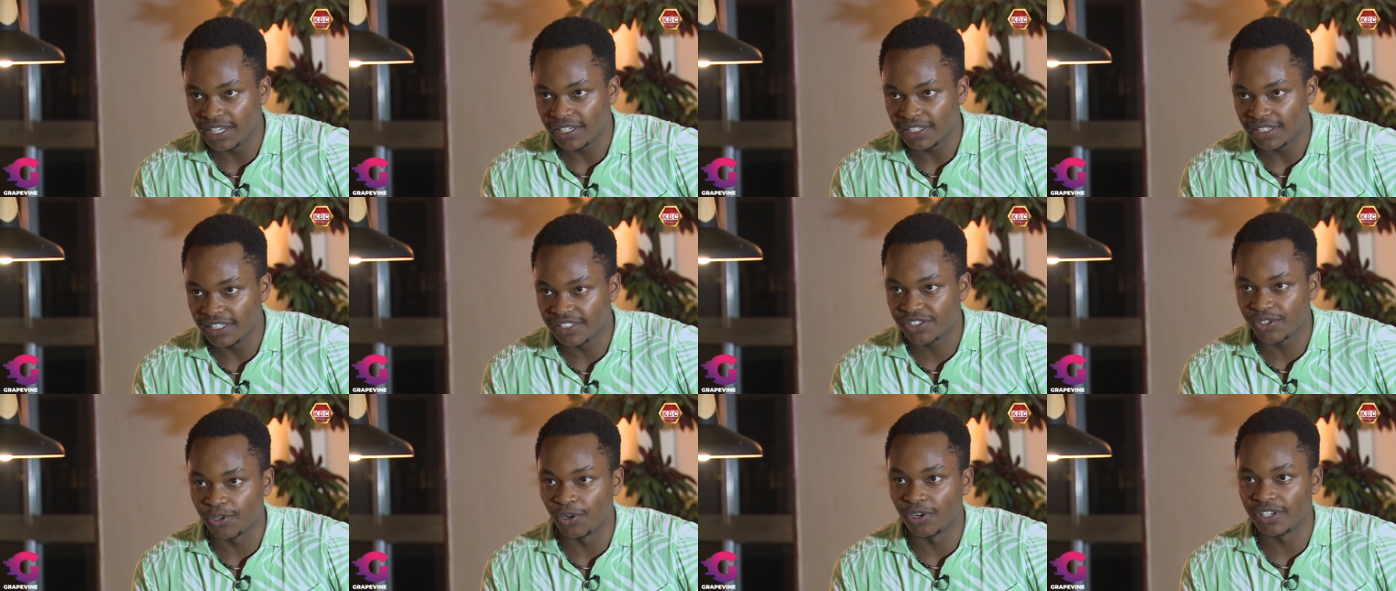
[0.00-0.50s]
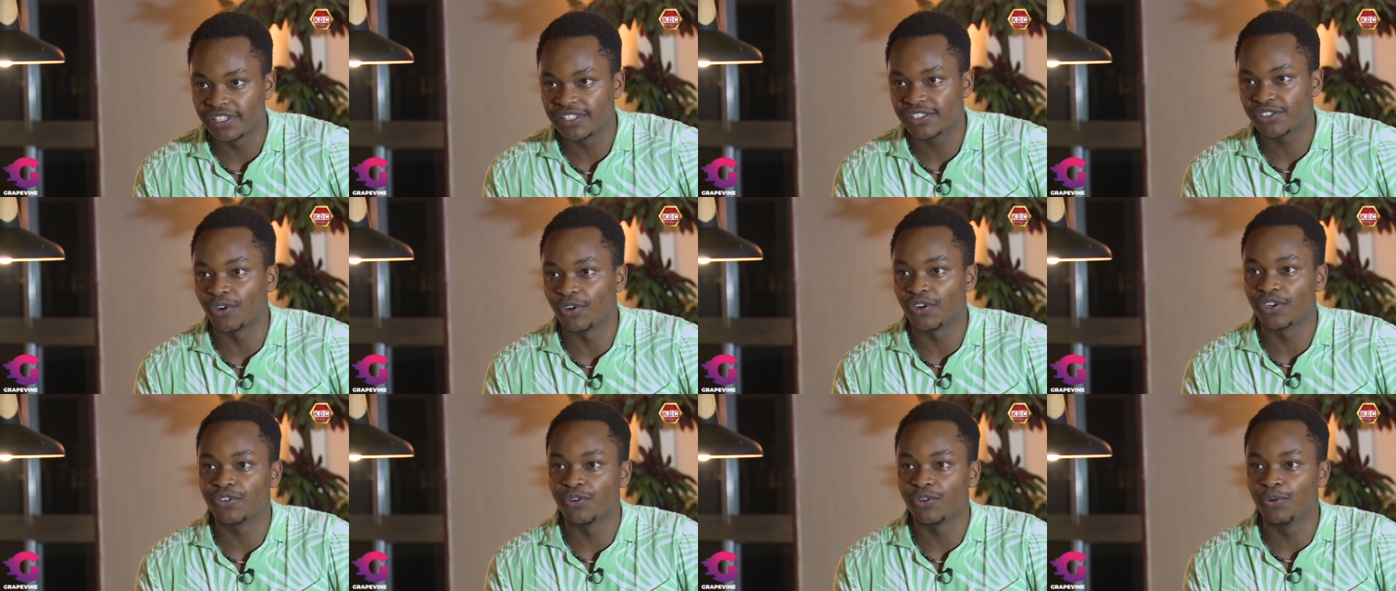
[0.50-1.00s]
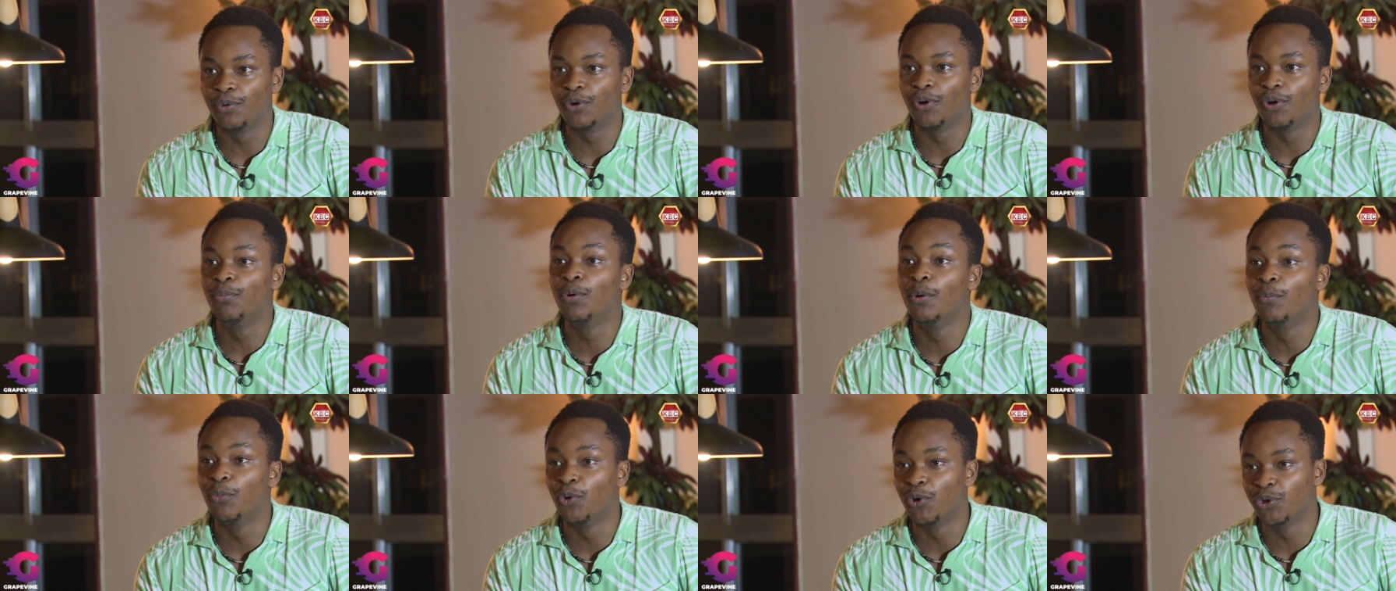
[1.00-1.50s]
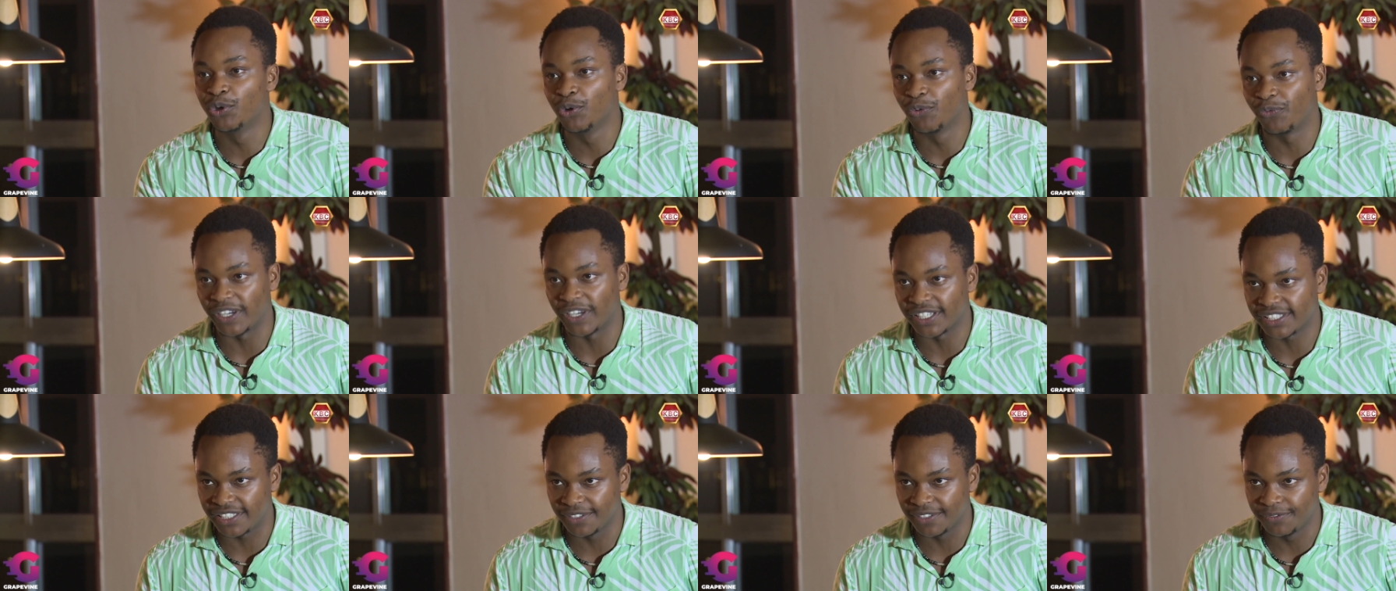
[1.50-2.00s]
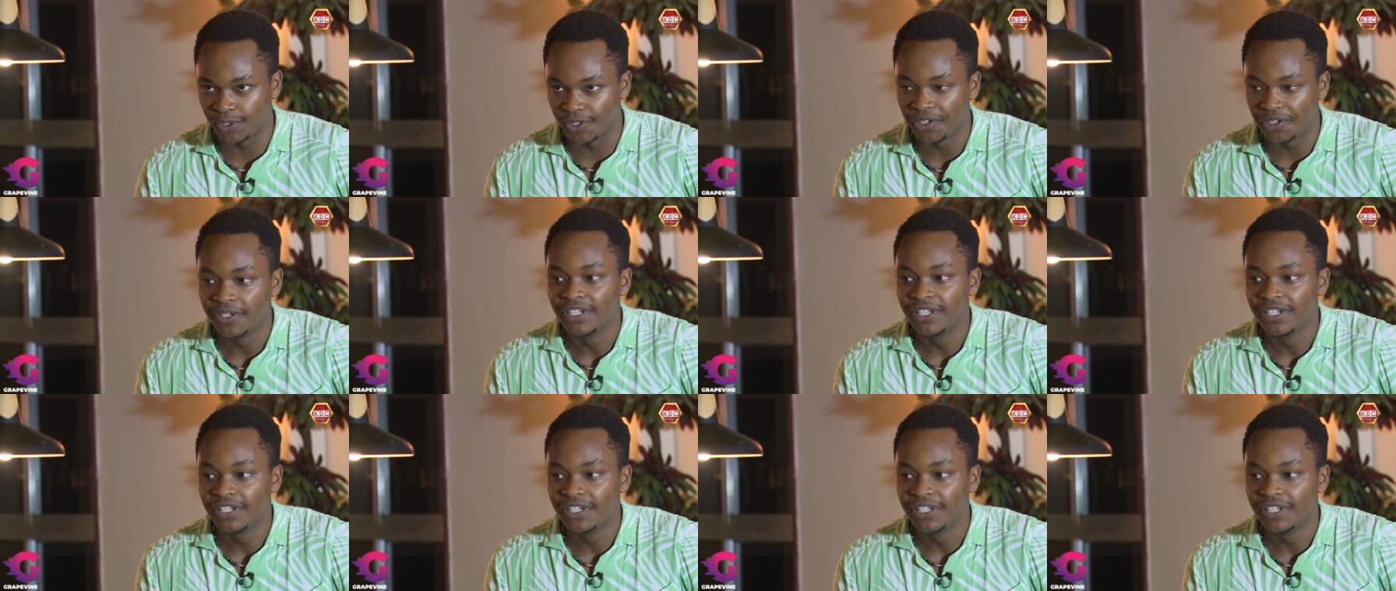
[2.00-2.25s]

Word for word: It's called Ubumunu Festival.